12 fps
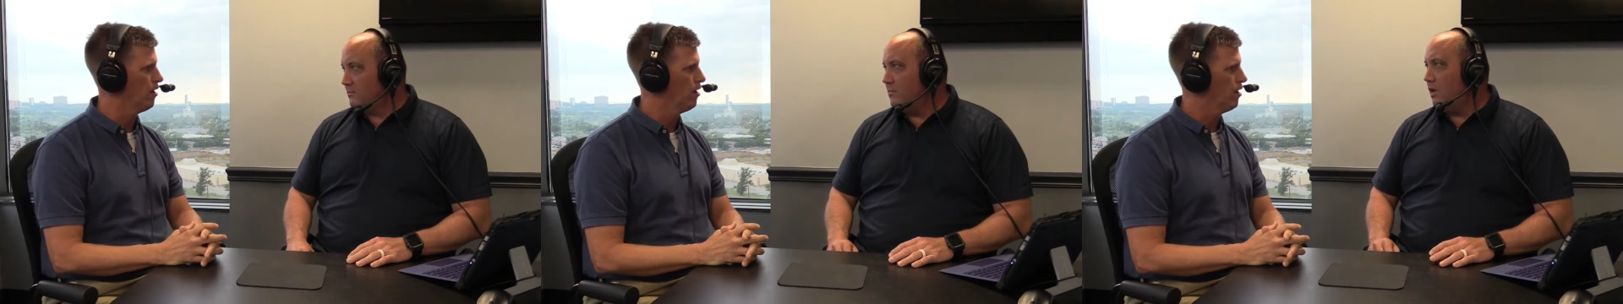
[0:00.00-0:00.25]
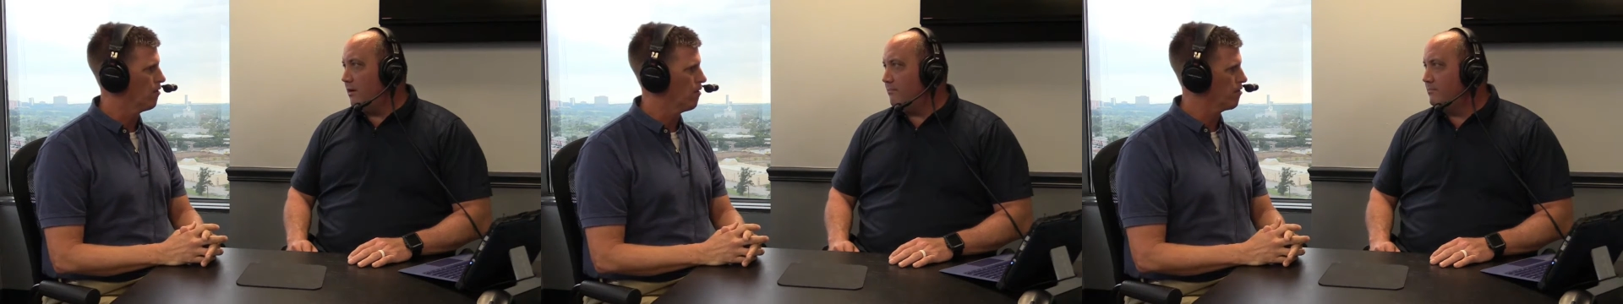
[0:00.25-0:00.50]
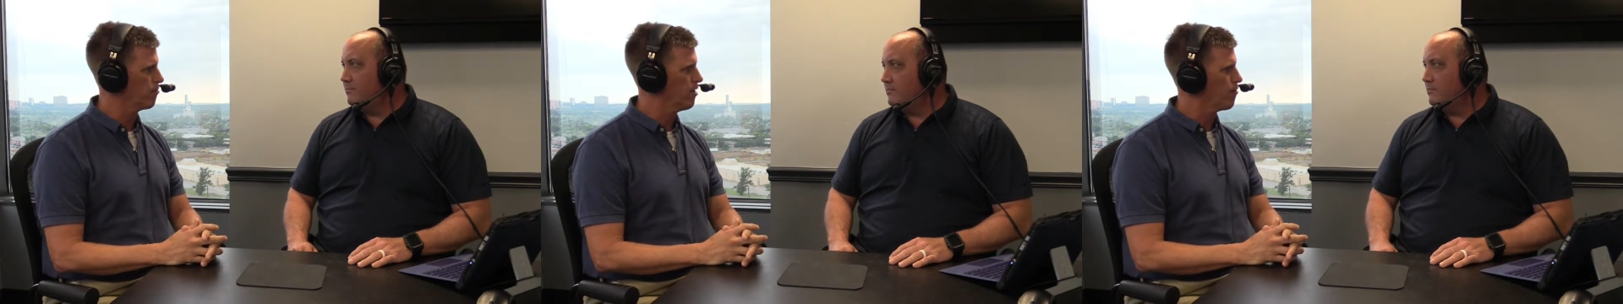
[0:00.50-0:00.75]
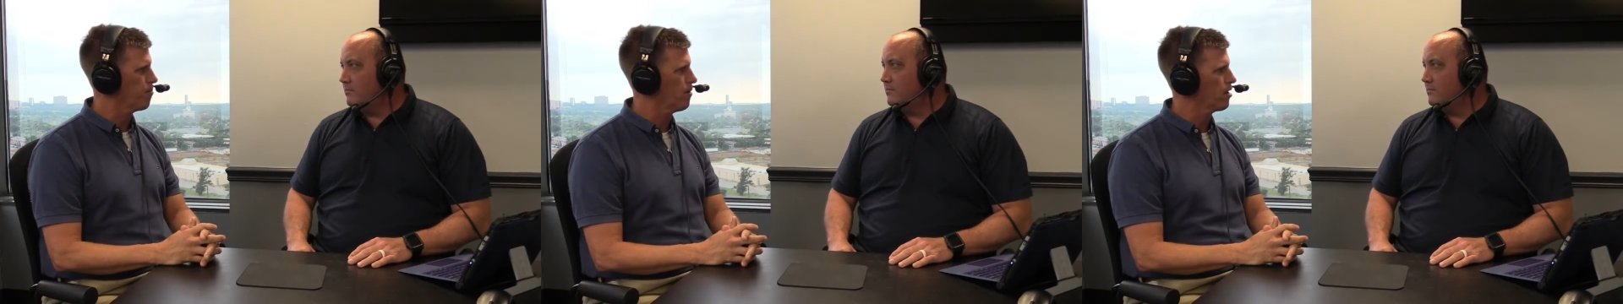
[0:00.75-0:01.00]
Speaker 1: yeah. Race never
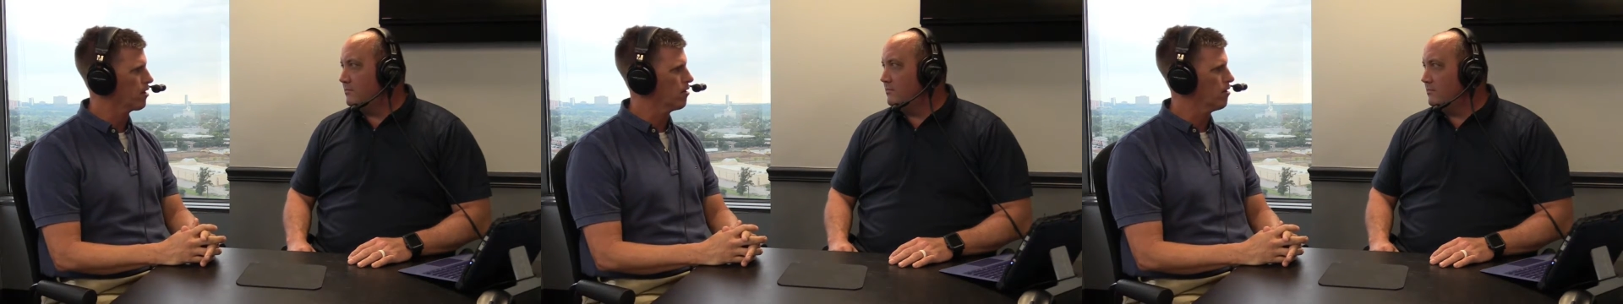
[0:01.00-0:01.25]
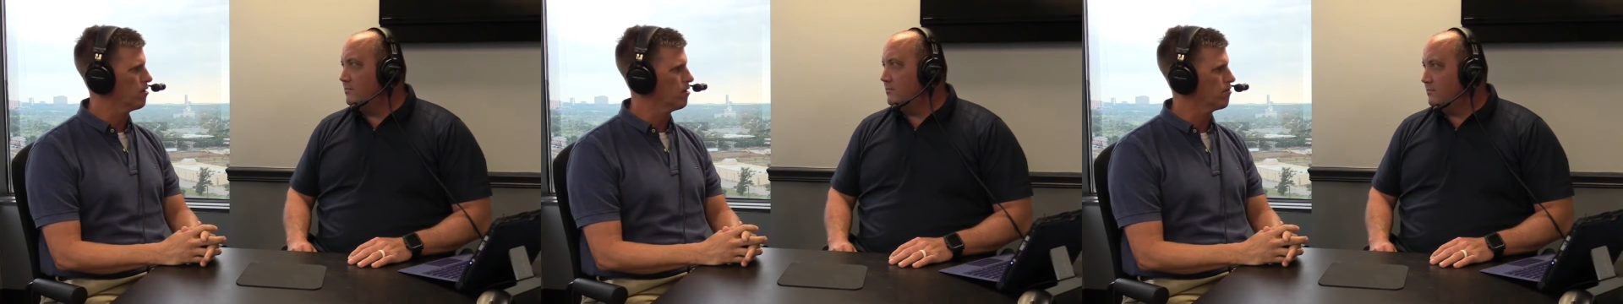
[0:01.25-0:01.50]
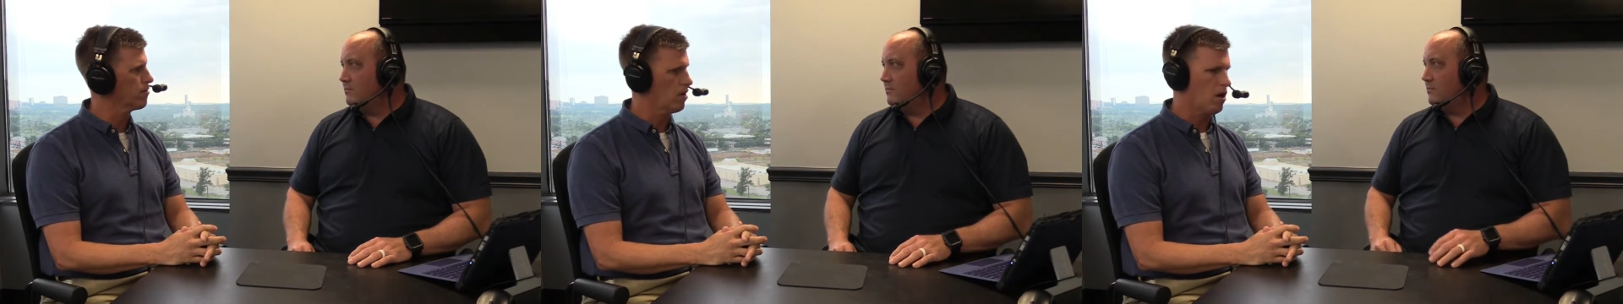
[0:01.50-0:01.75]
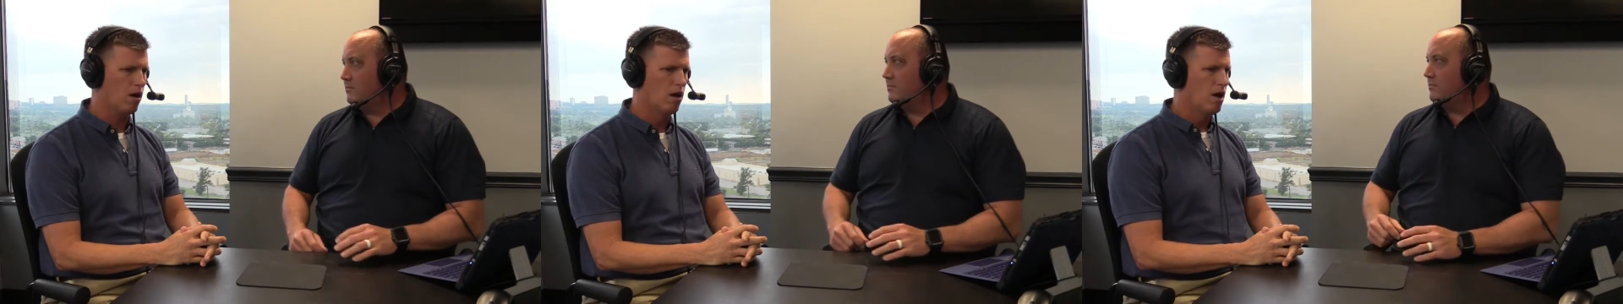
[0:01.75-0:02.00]
played a card in this at
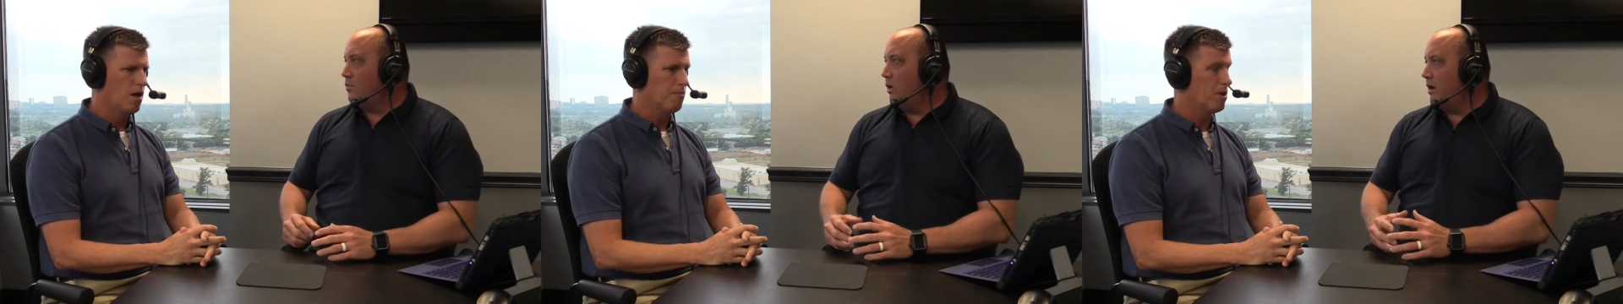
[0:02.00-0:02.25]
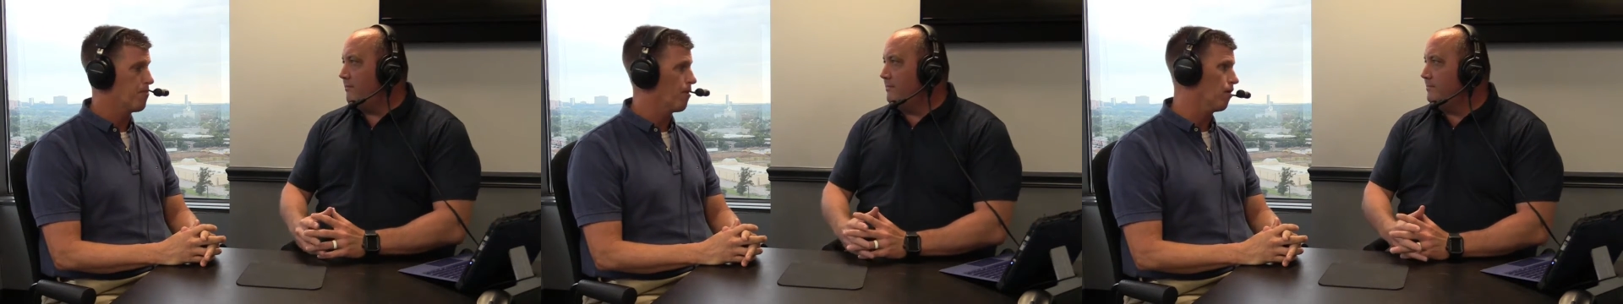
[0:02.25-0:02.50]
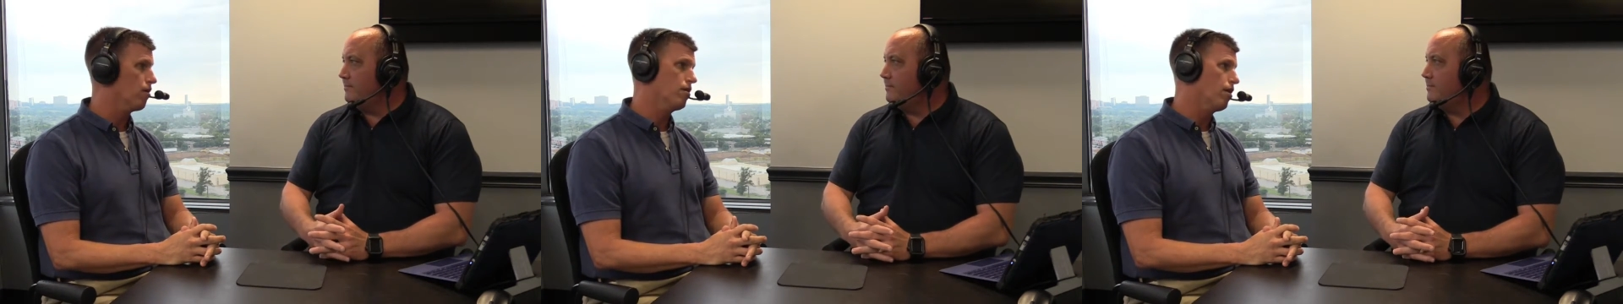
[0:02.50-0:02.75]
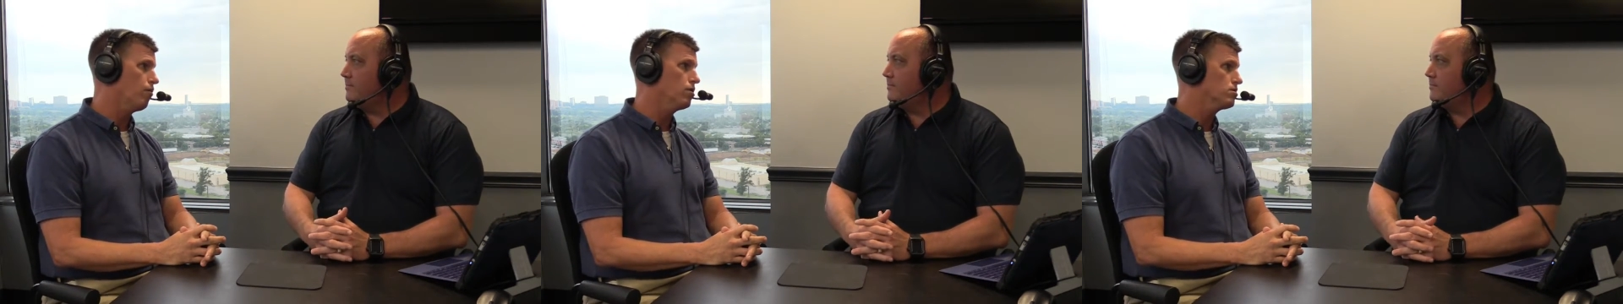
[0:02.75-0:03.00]
all, right. but apparently that
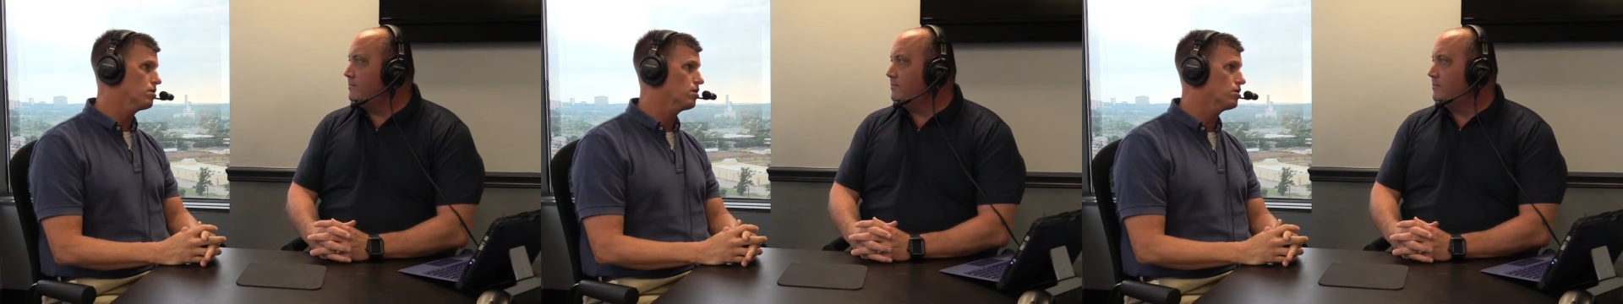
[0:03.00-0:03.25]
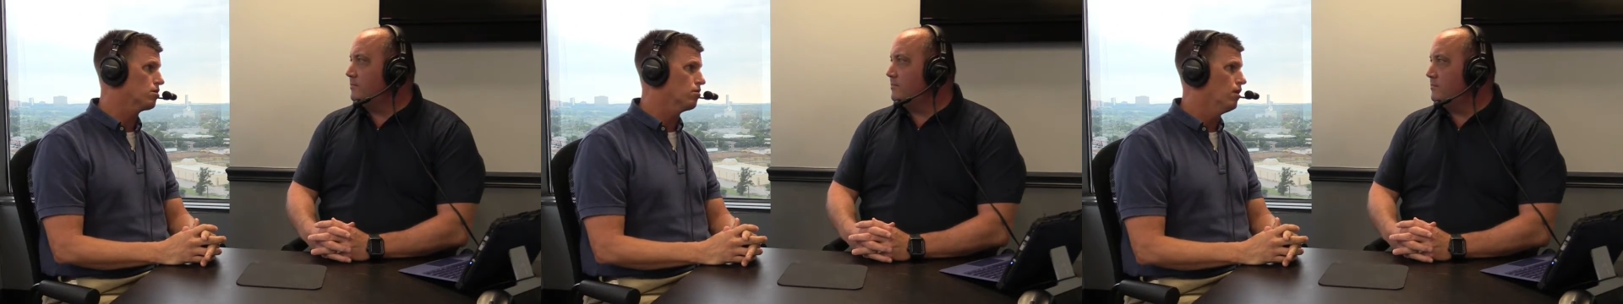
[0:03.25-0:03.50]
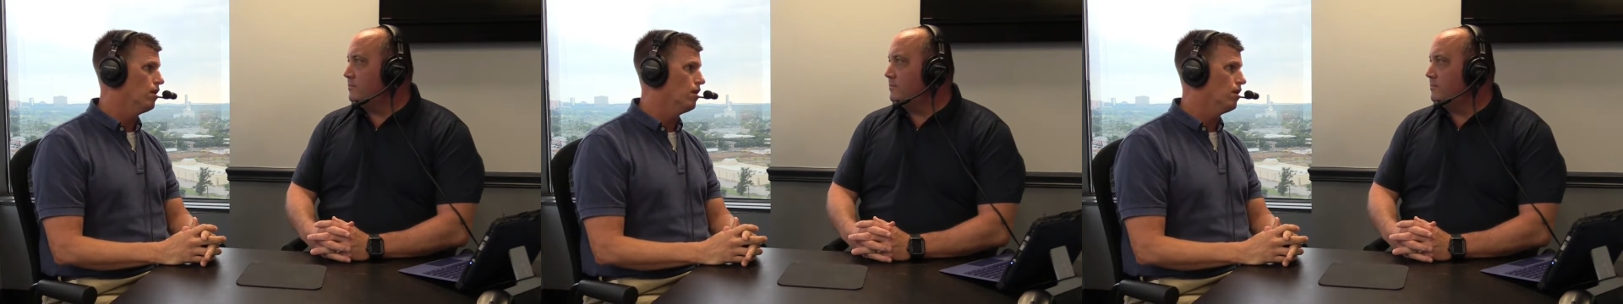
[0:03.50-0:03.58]
was an issue,